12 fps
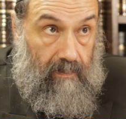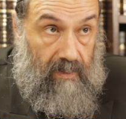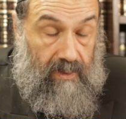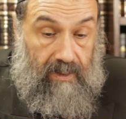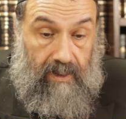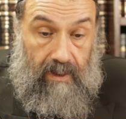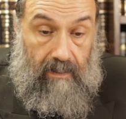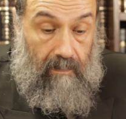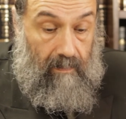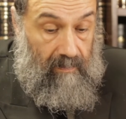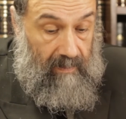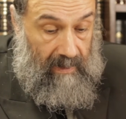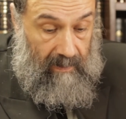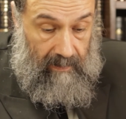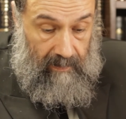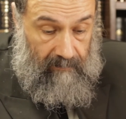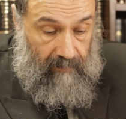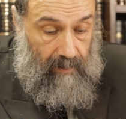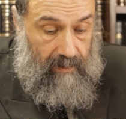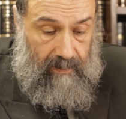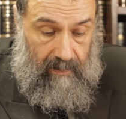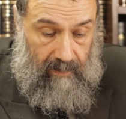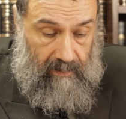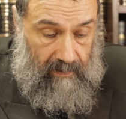See, the
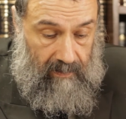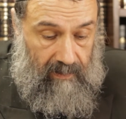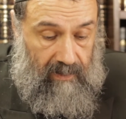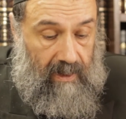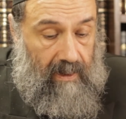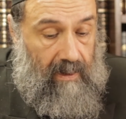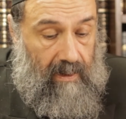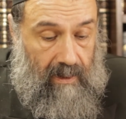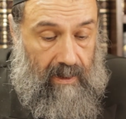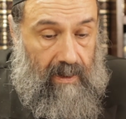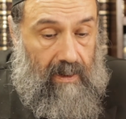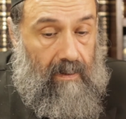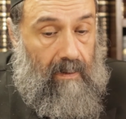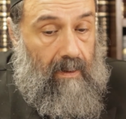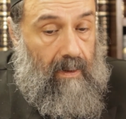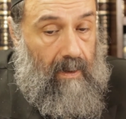first thing he